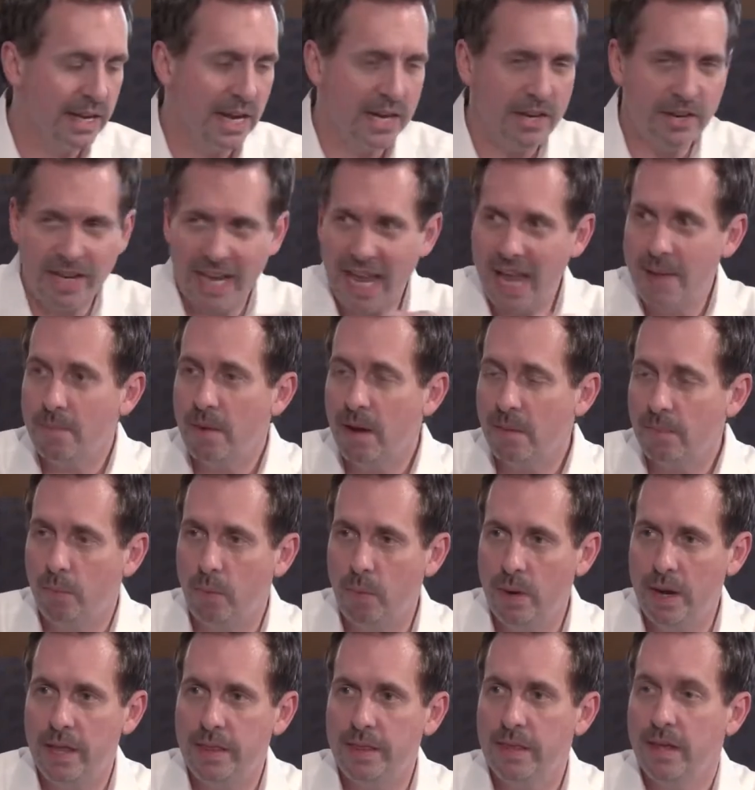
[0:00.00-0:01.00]
and you came up
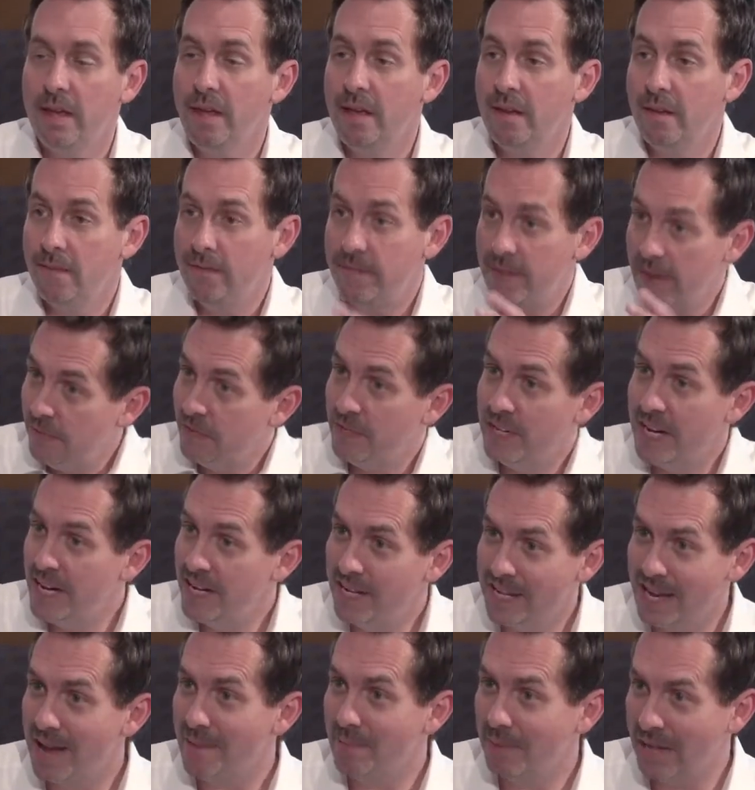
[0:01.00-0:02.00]
with
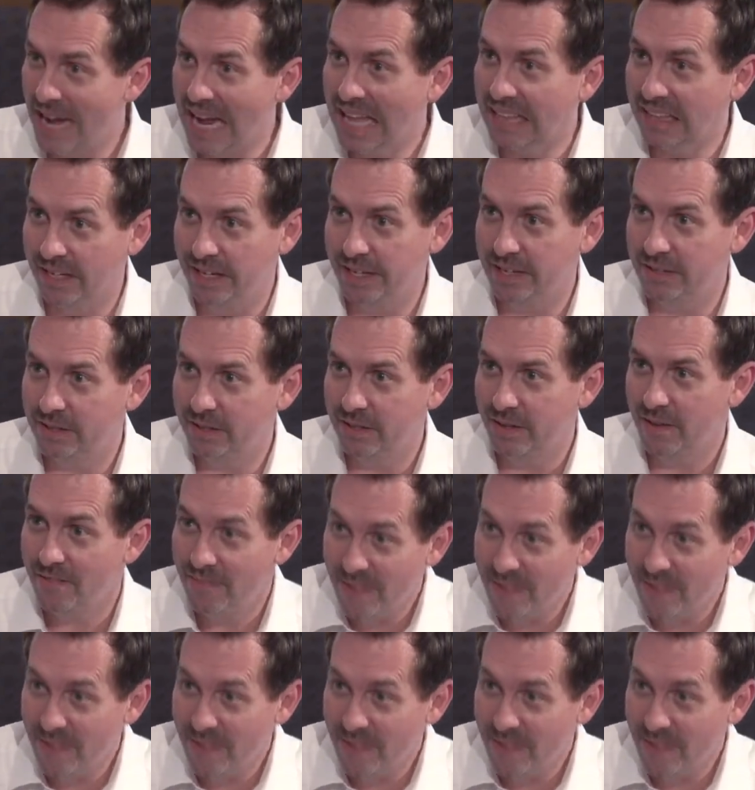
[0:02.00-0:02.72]
15 commonalities,